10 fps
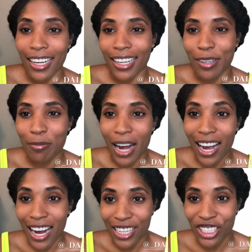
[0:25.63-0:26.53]

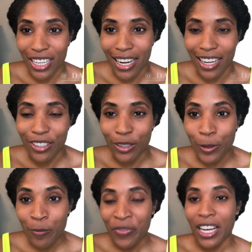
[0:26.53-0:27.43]
my IG
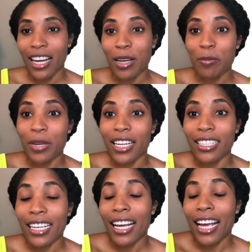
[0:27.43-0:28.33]
handle. But